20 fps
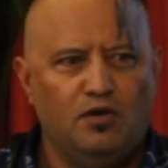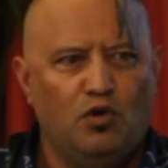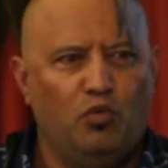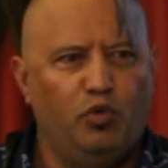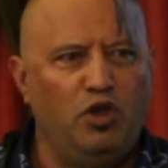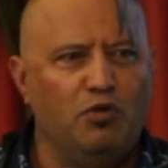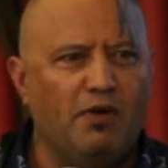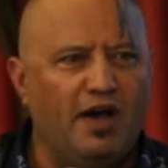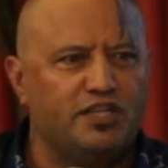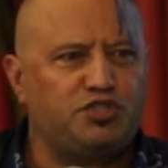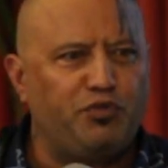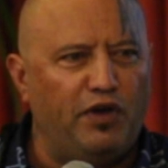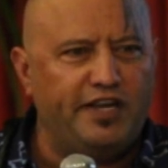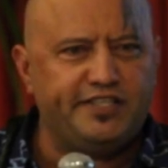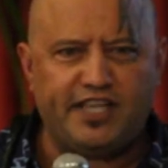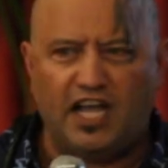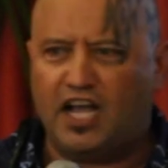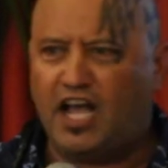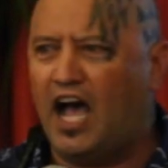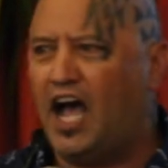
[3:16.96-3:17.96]
we must raise
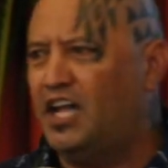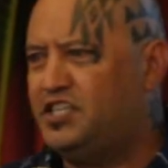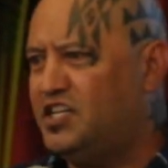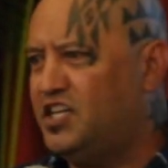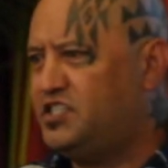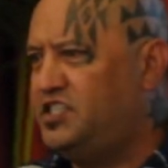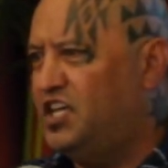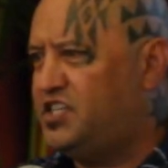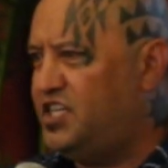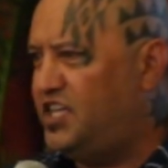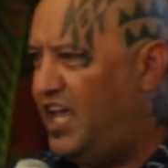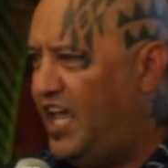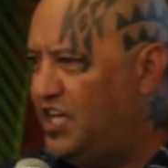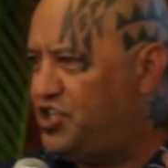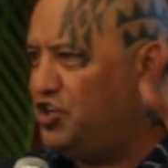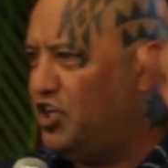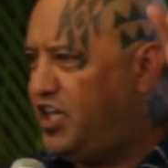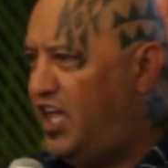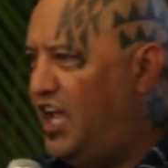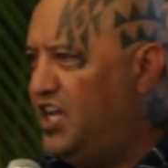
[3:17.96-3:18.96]
the consciousness and the
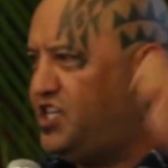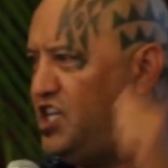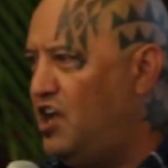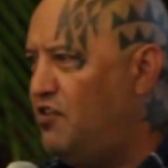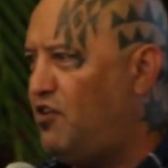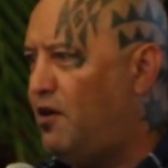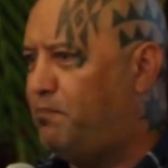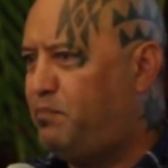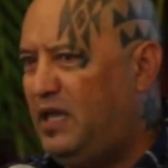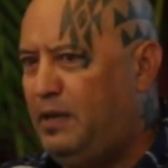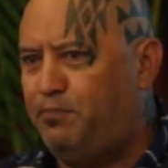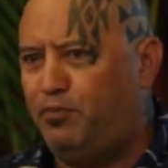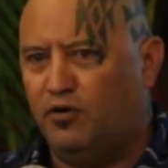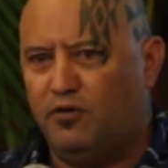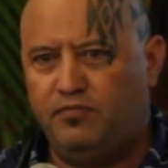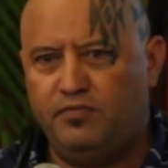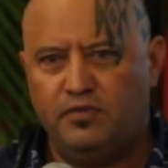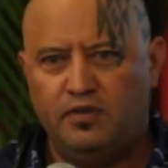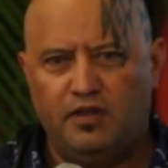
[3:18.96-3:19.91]
education of our people.